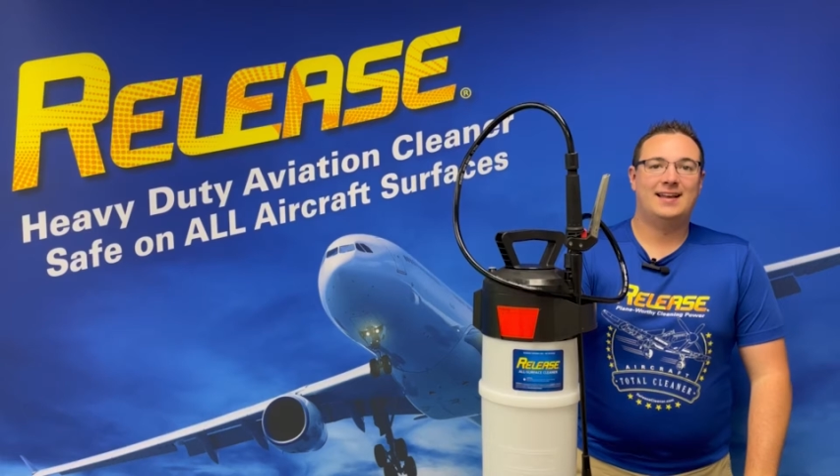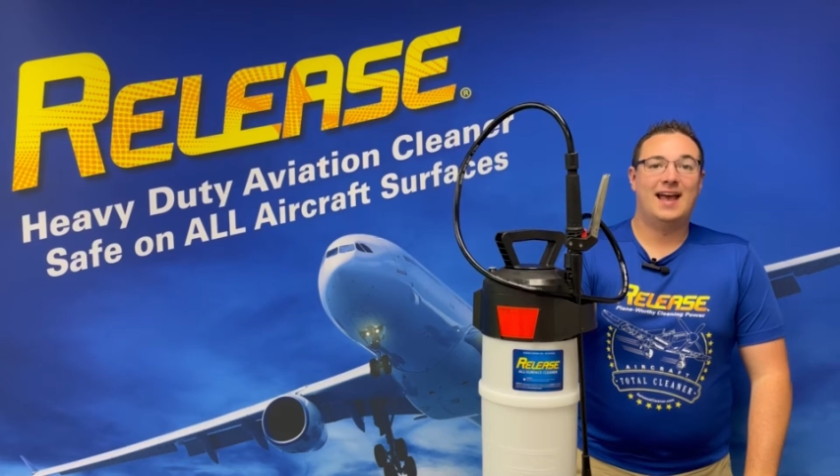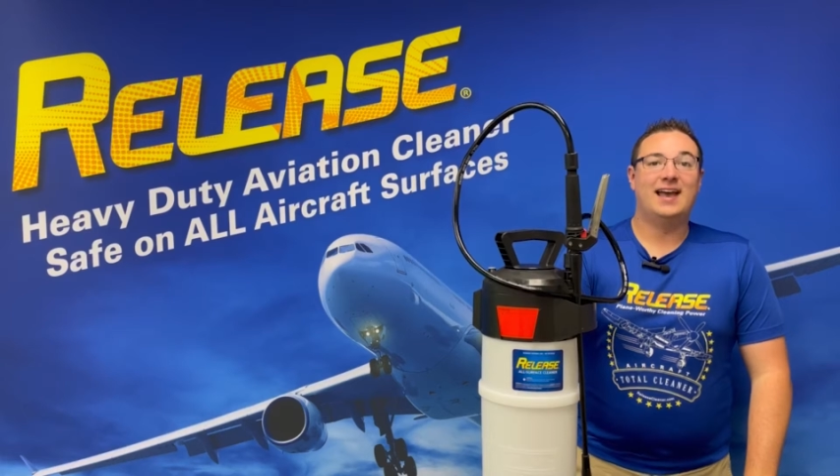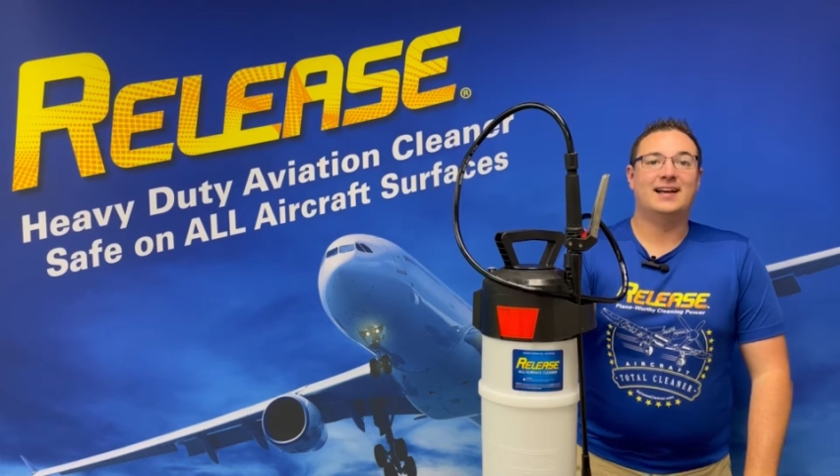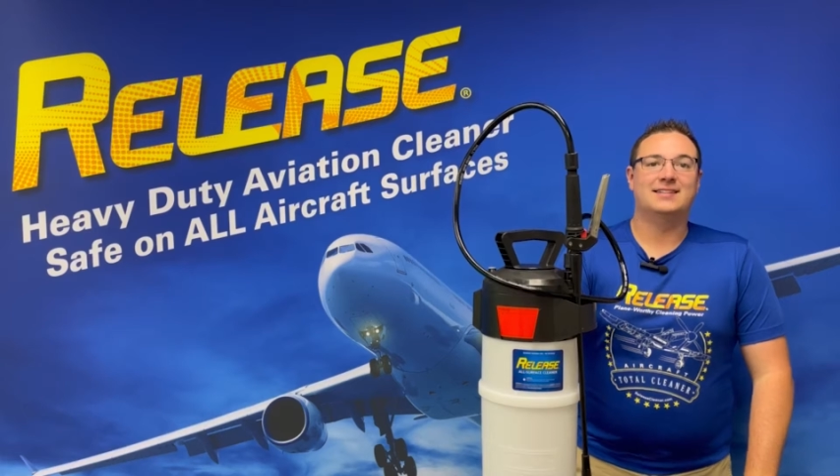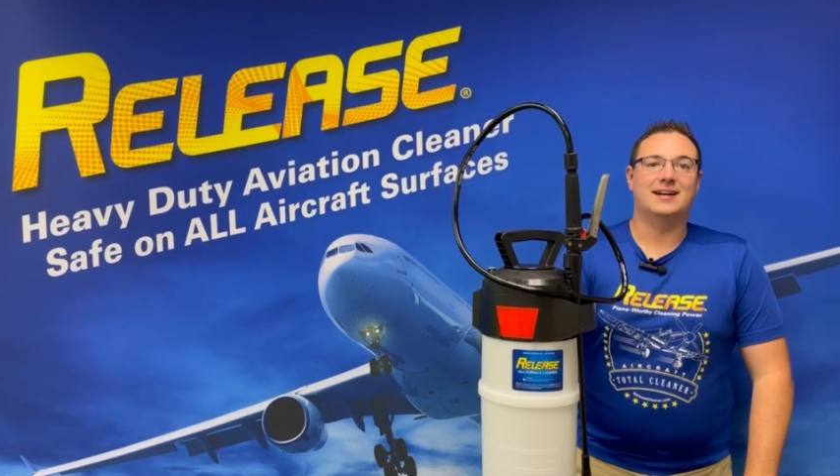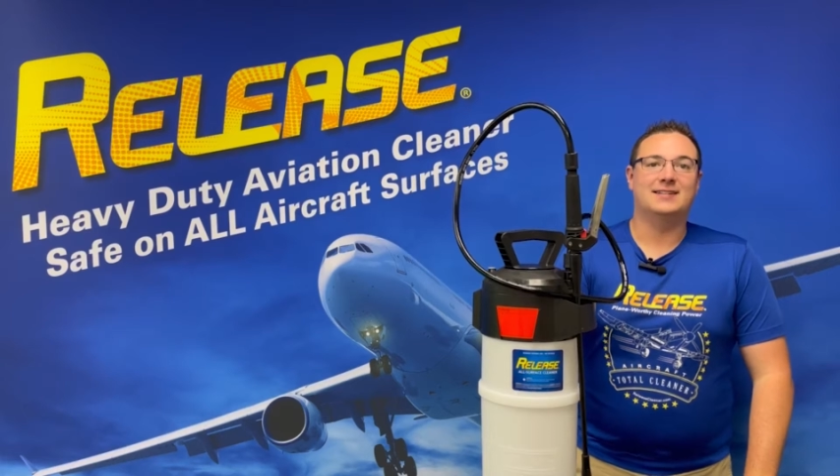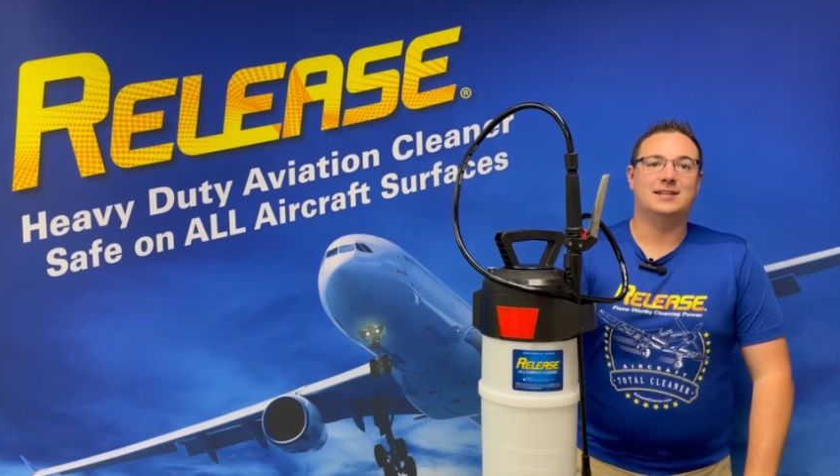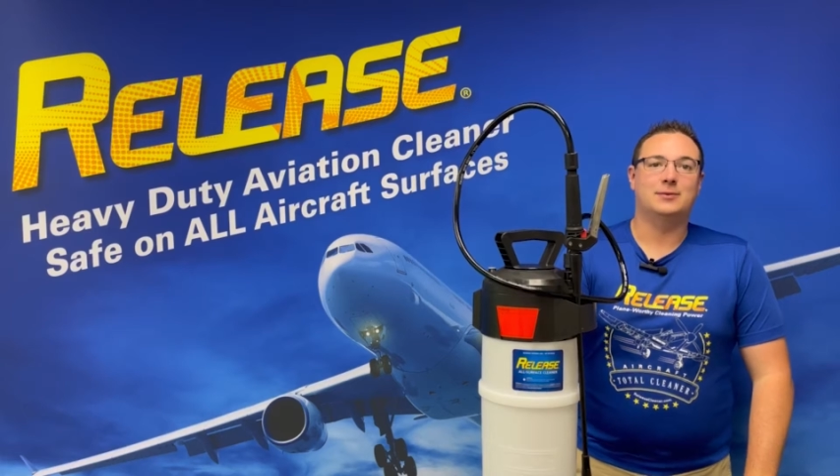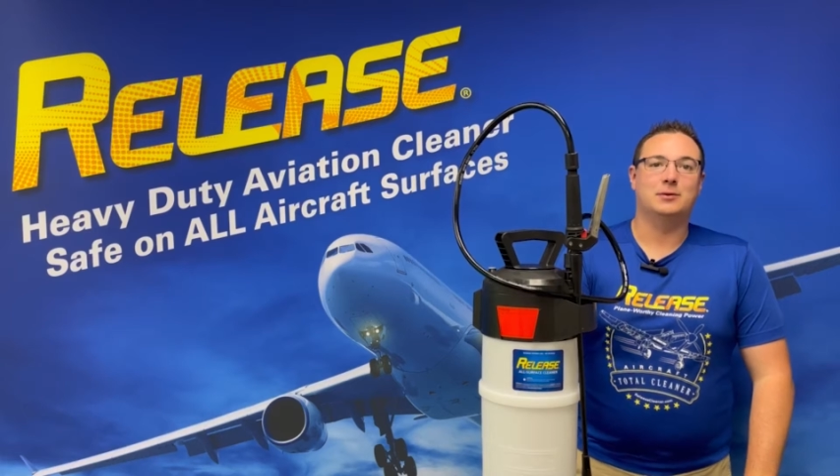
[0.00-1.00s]
Hey, it's
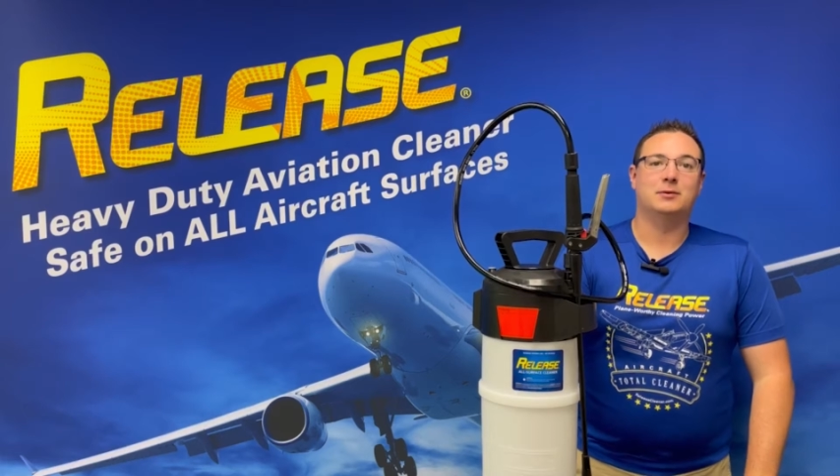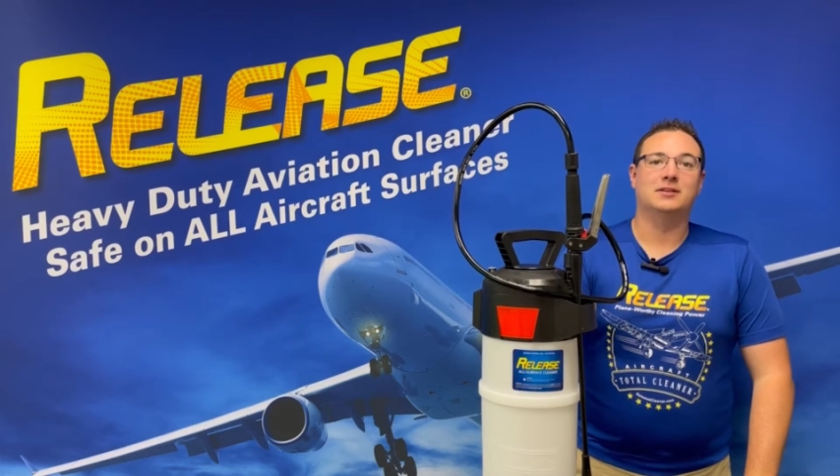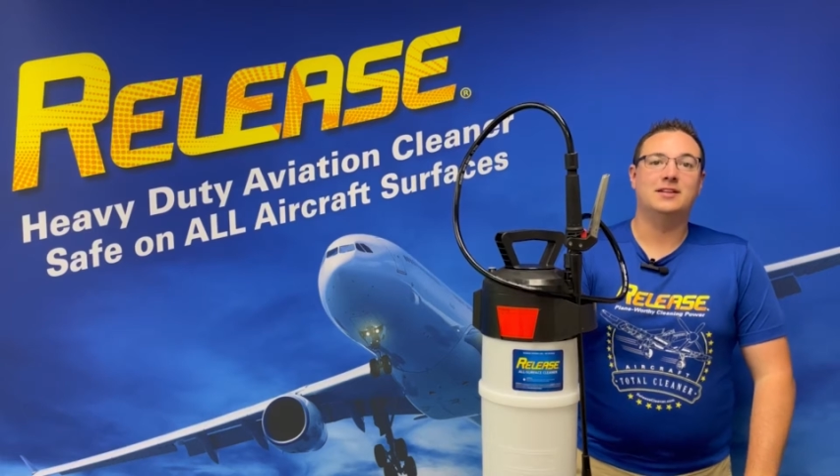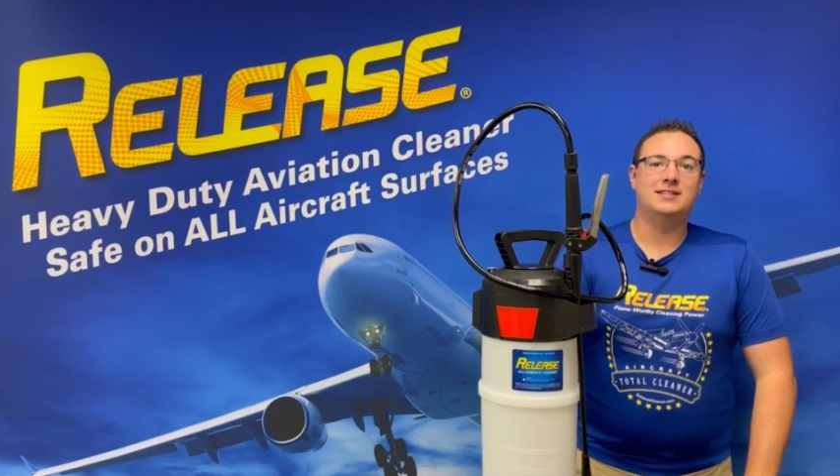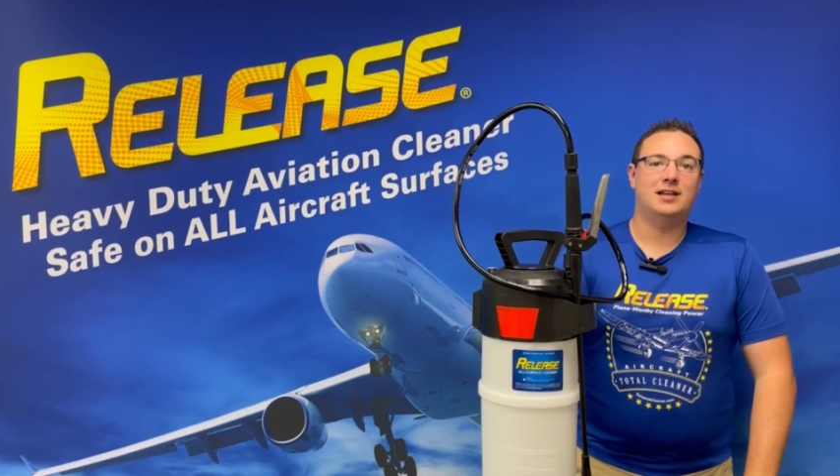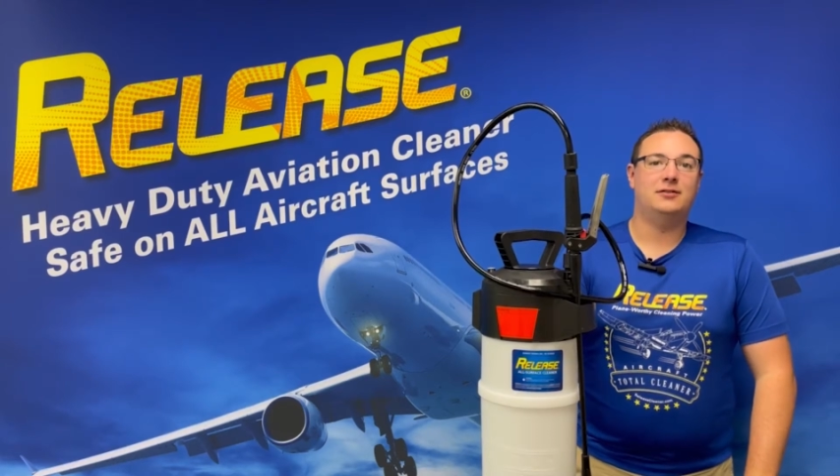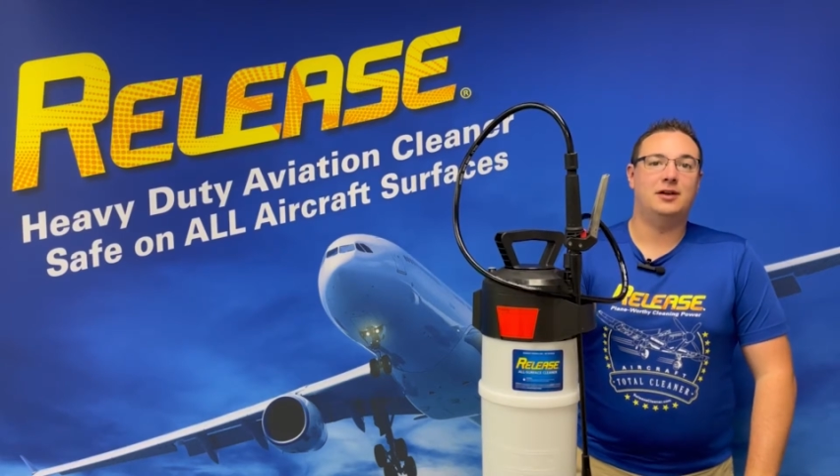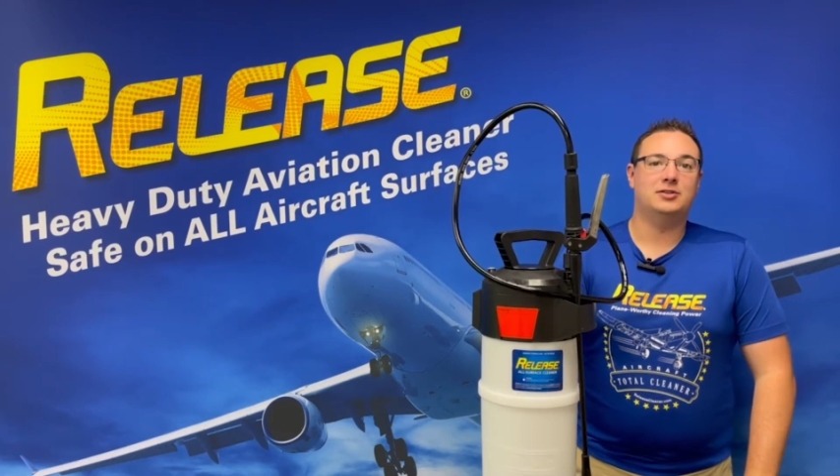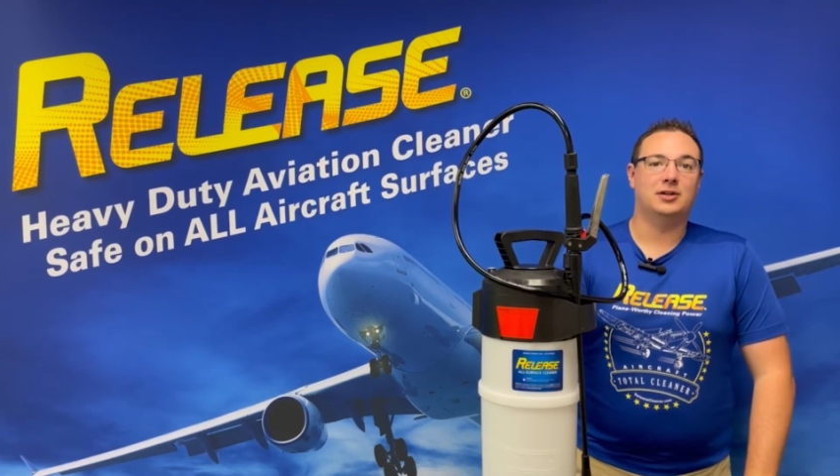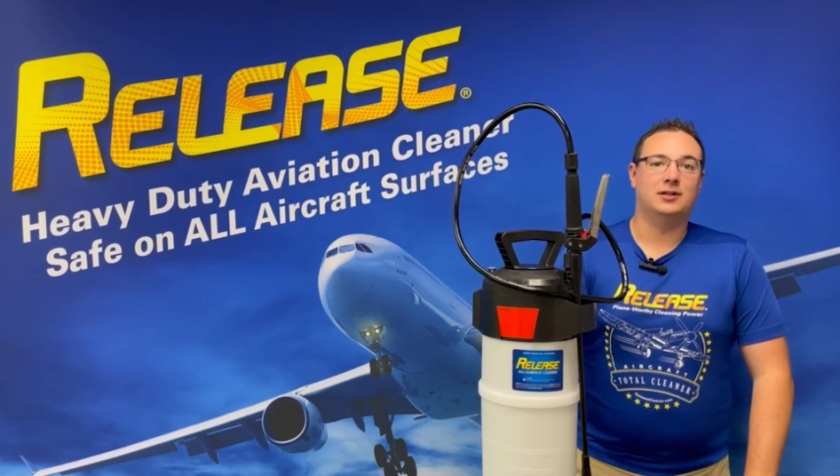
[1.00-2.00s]
Isaac with Release
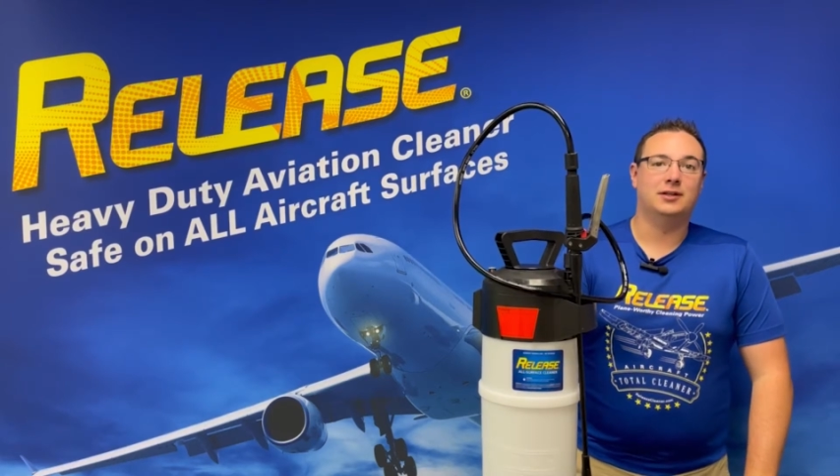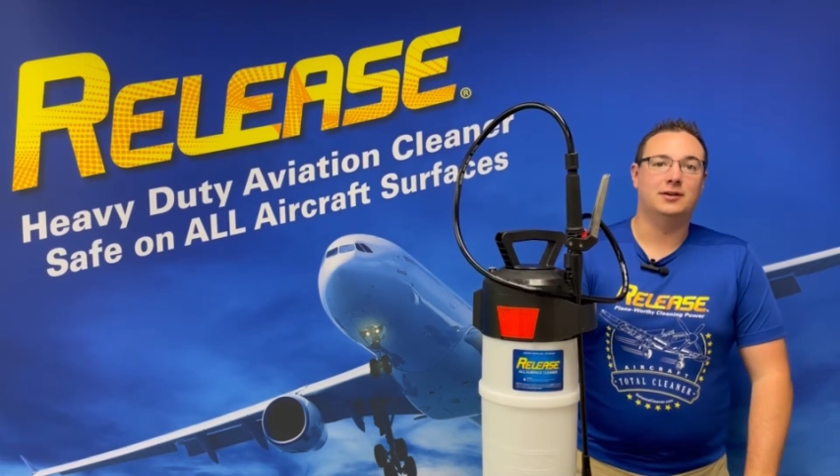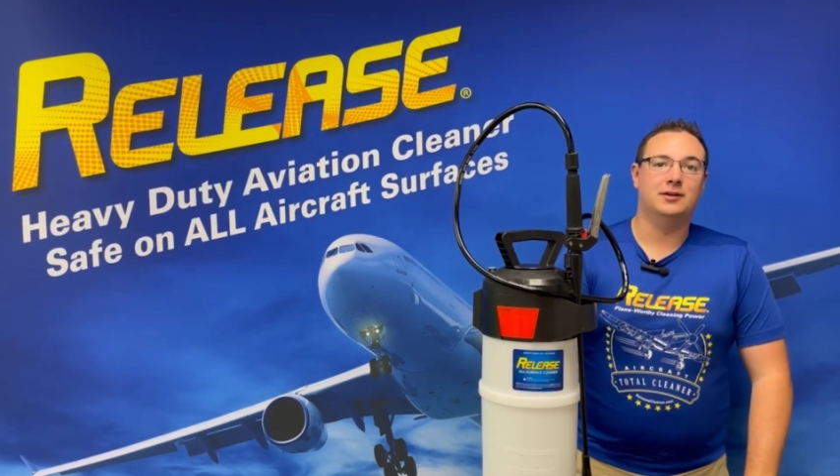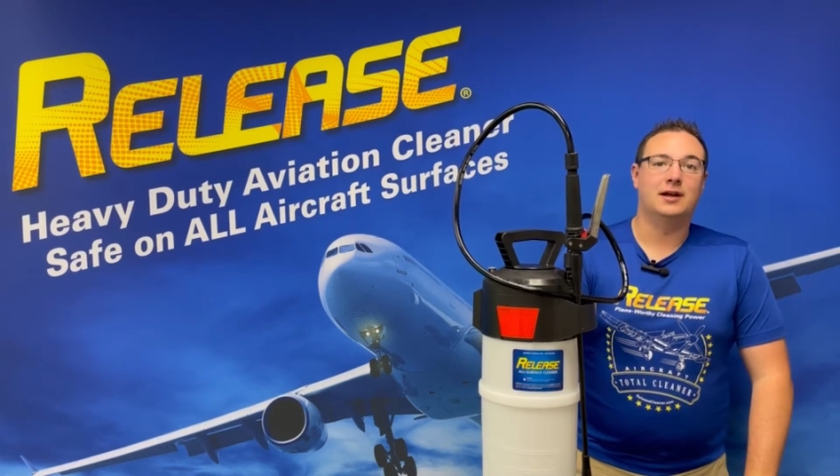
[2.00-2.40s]
Aviation Cleaner,